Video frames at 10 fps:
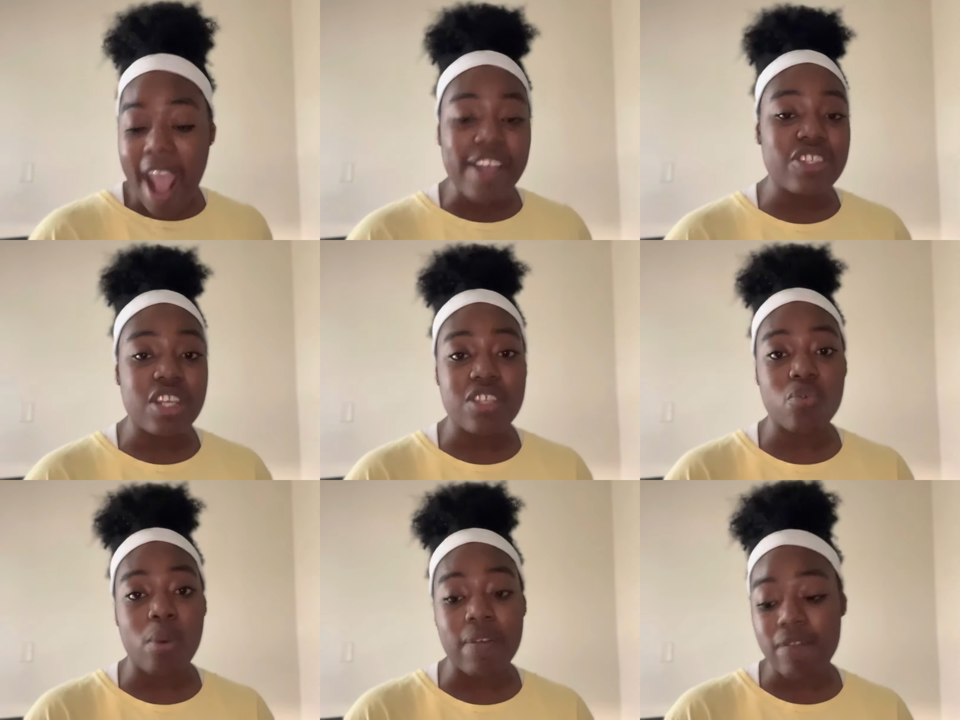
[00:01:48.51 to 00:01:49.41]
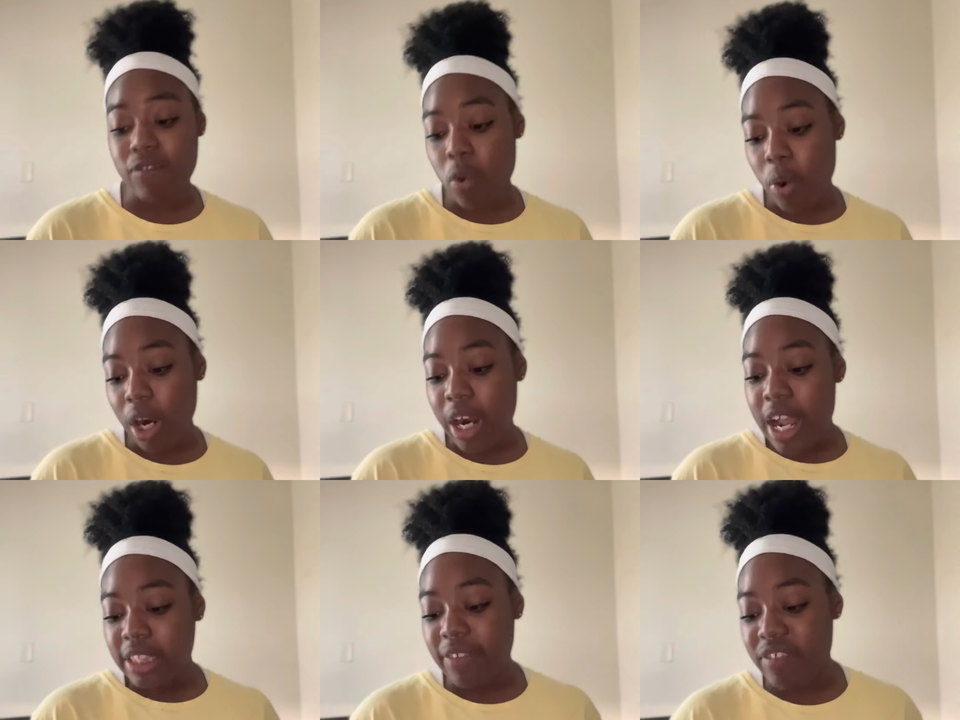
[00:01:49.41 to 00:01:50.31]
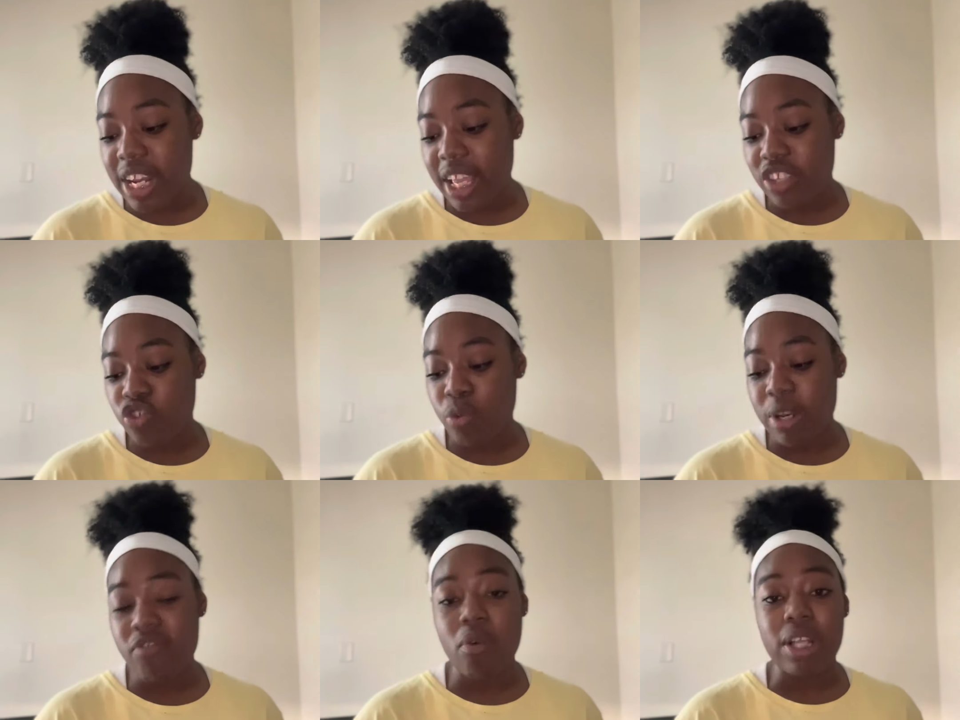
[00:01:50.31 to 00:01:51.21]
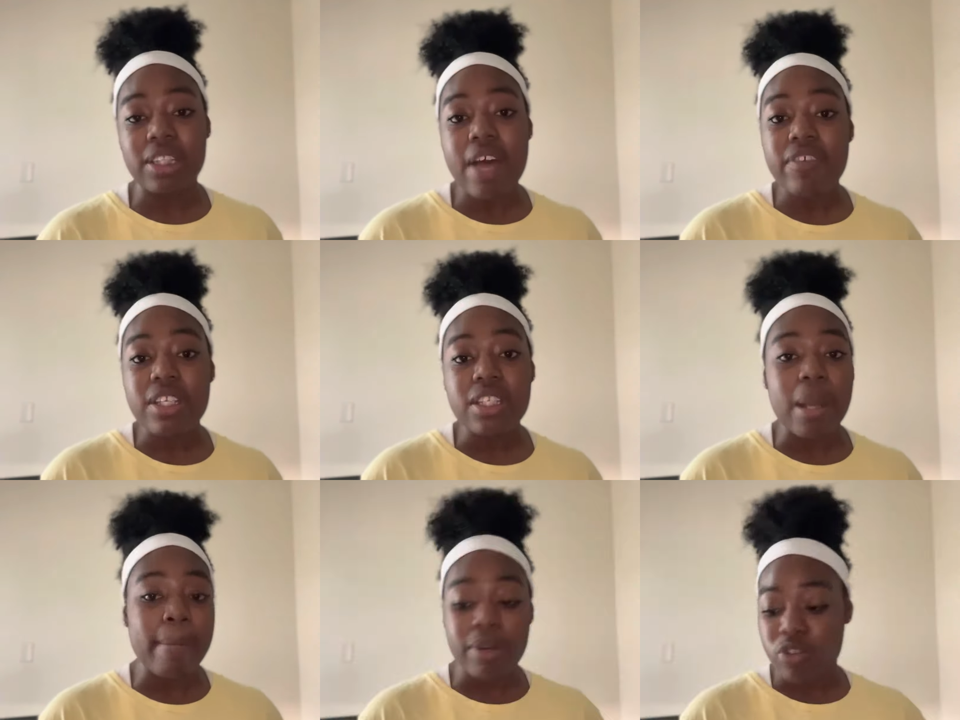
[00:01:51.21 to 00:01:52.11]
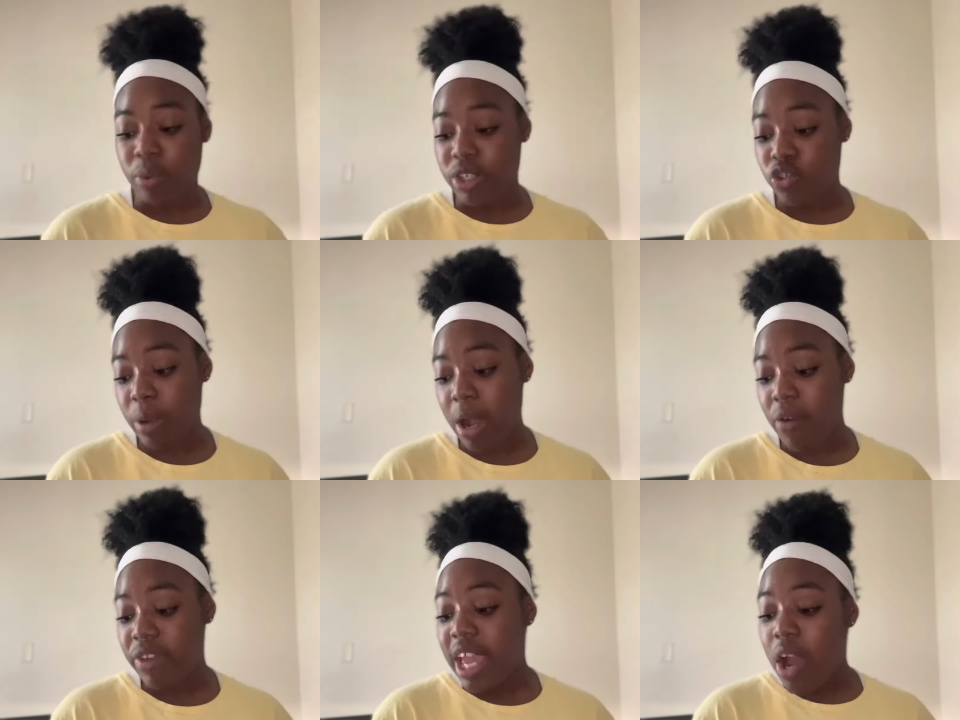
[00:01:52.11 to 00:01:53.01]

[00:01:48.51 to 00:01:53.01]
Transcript: Exodus 1:4, Leviticus 24:11, Numbers 1:12,